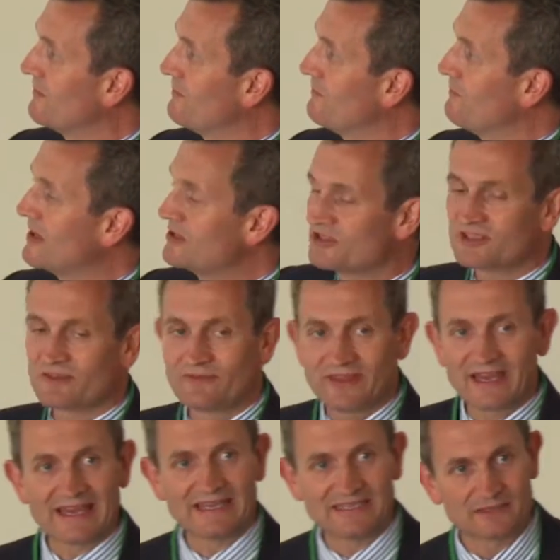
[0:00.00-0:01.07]
Most of
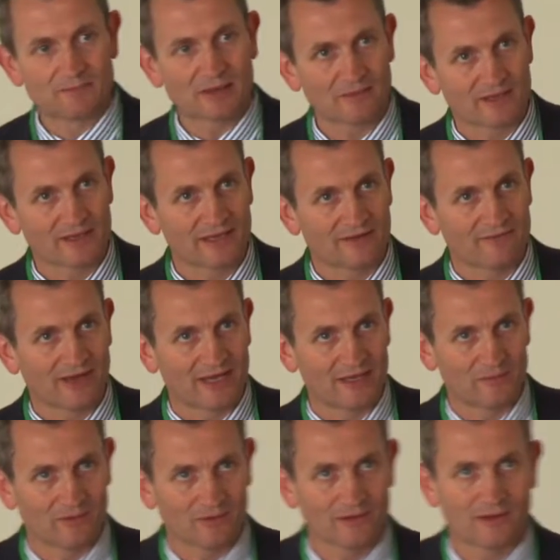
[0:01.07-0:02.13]
these are publicly
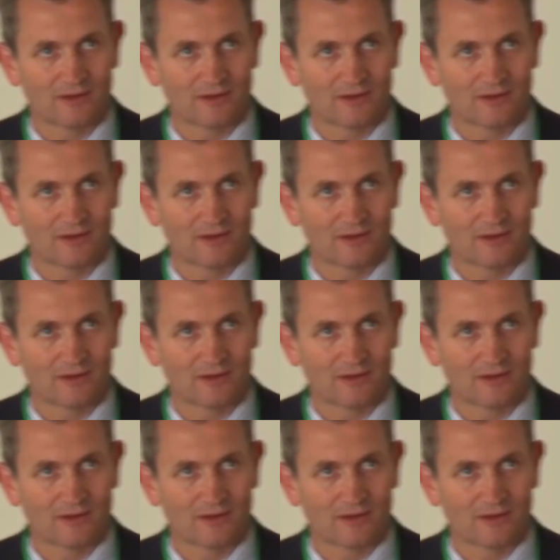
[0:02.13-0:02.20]
available.